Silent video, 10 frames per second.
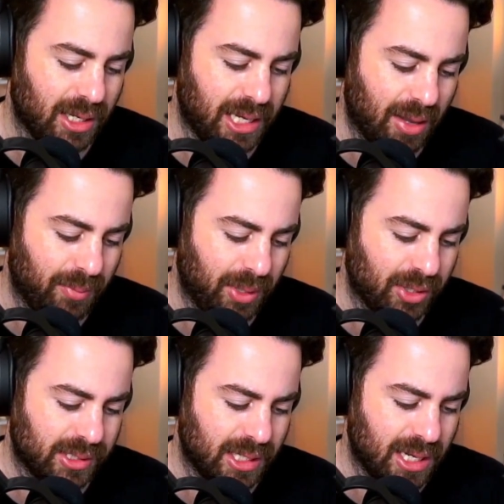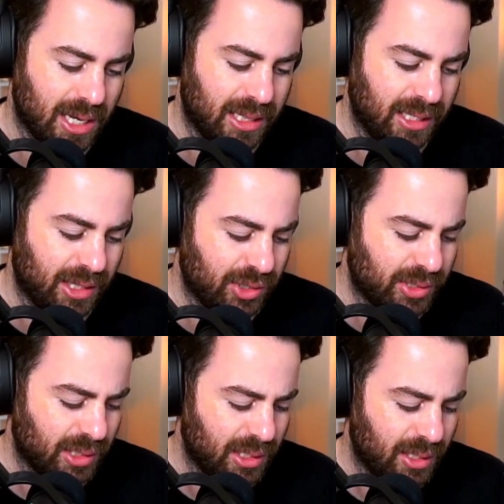because I think
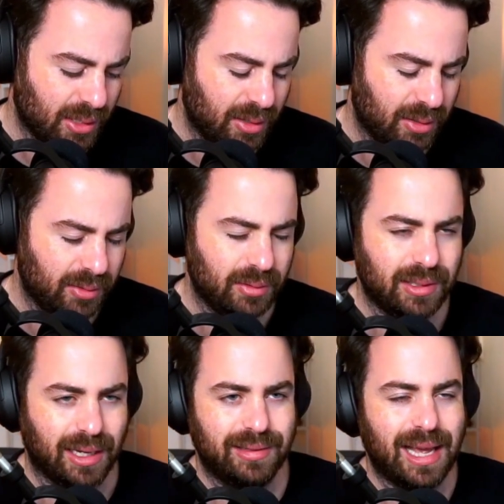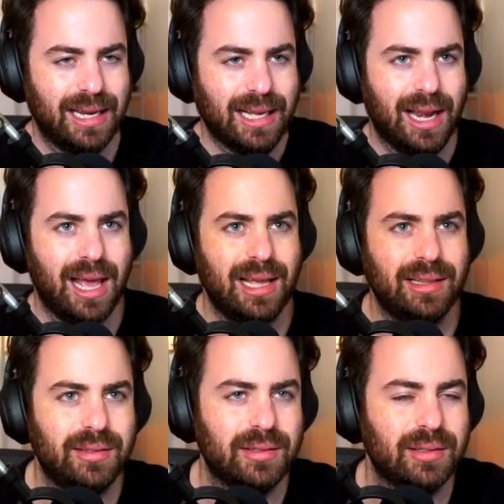there's Titanic
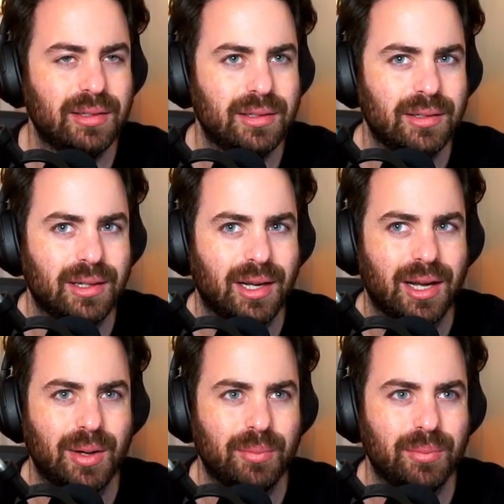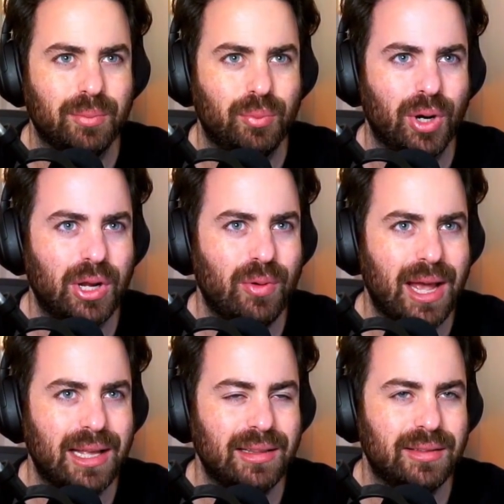Lad,
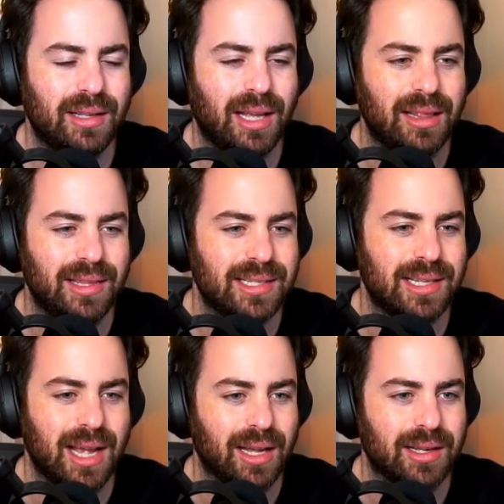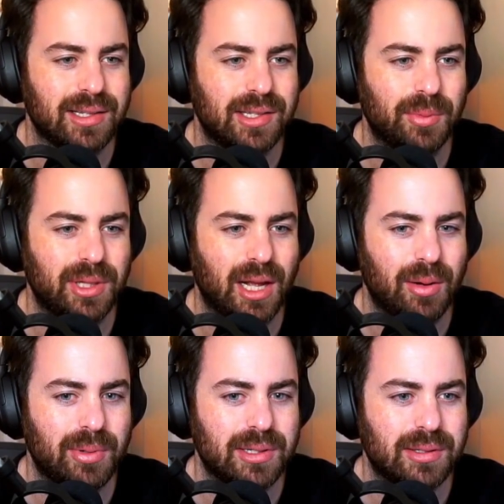Brigrand, and this guy can summon the
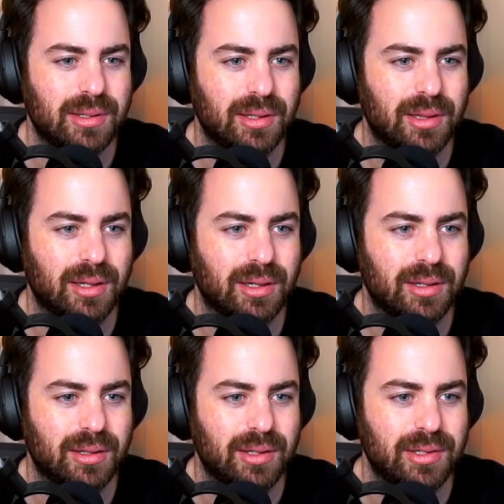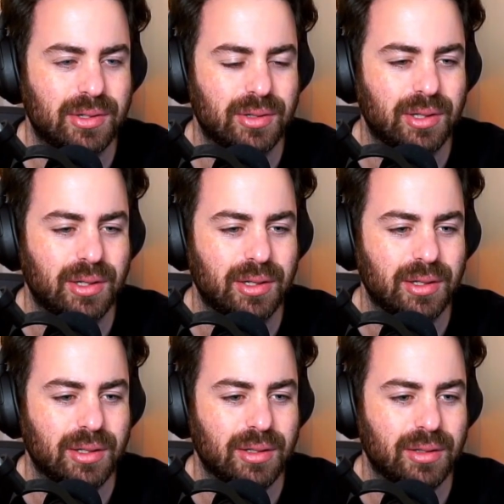Albaz, I think. These are the
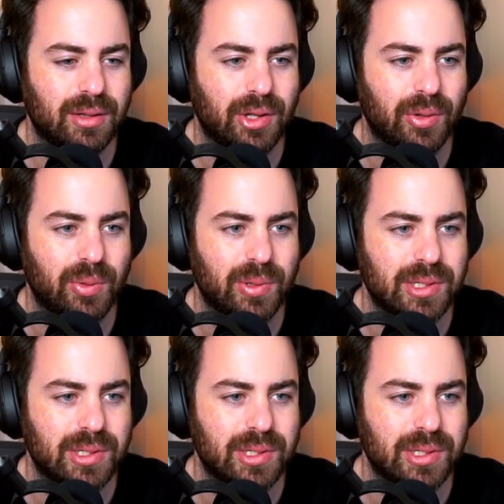only ones.